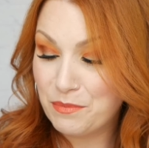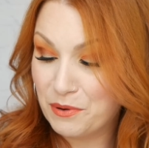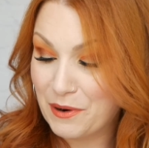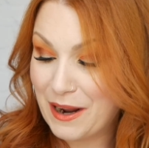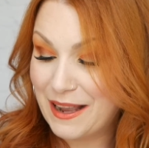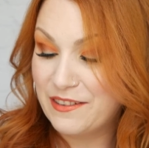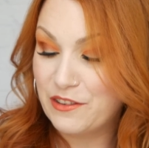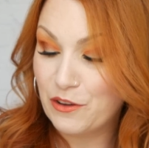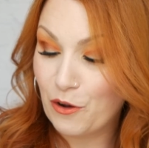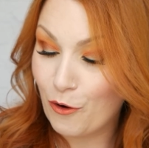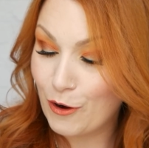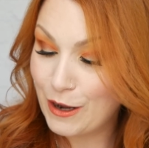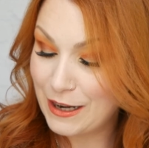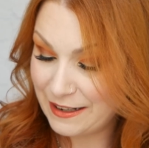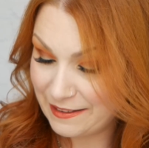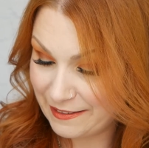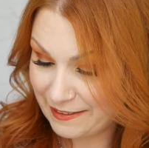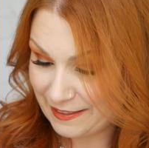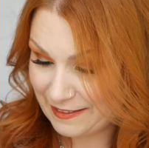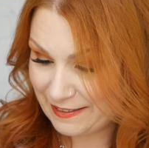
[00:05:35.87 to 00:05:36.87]
press
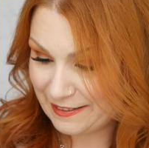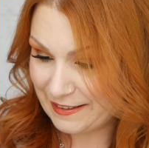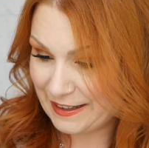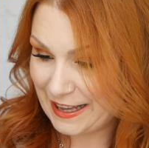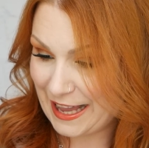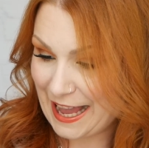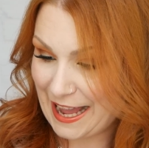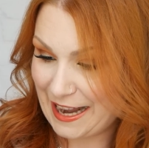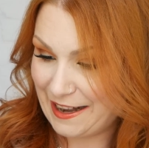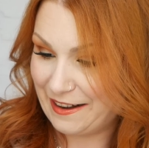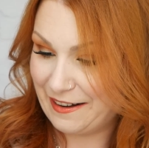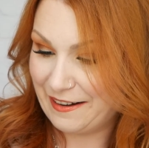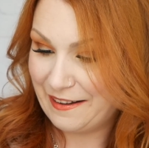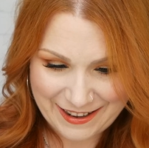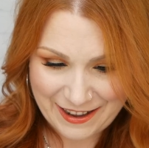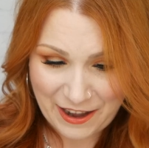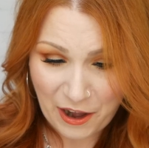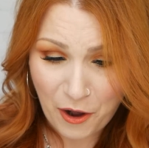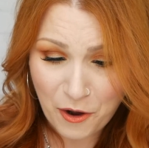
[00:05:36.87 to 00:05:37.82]
oil into the skin.